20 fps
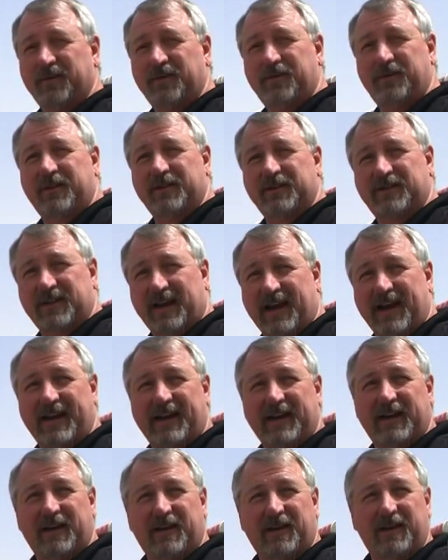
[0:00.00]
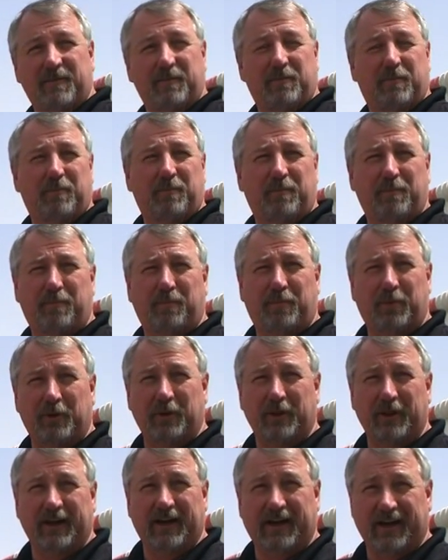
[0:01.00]
you can take and then
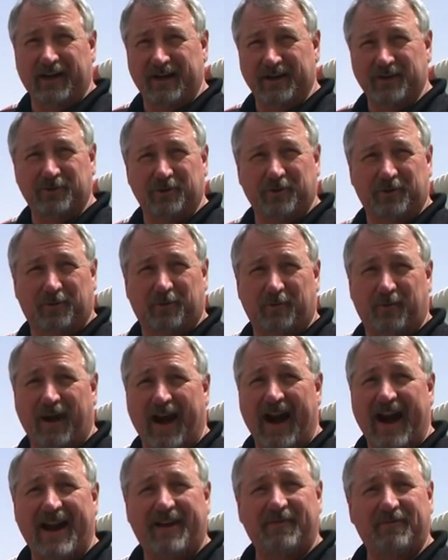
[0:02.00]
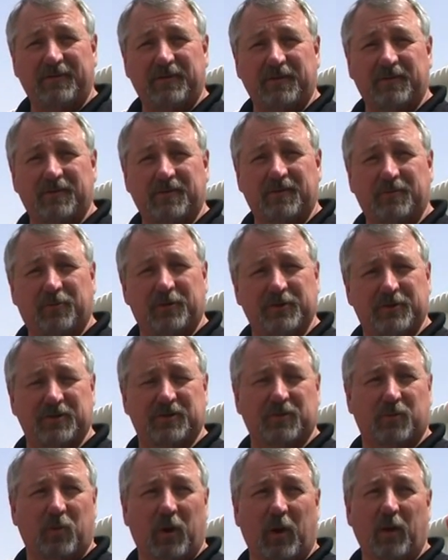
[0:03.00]
pull an additional raft, which
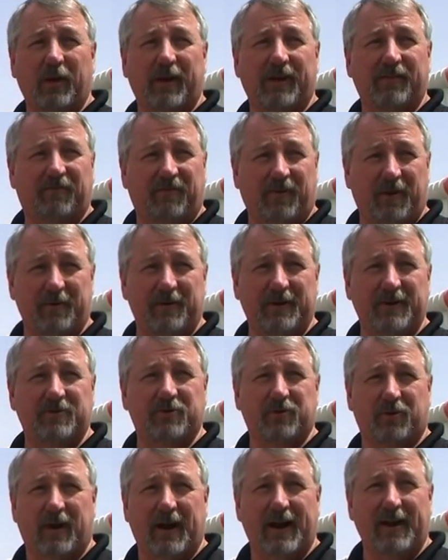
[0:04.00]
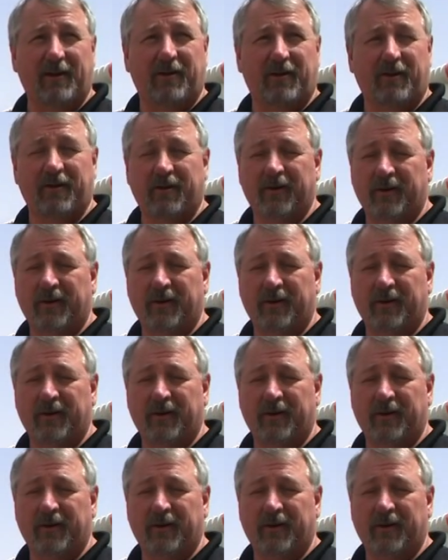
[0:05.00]
is a rolling and floating trailer.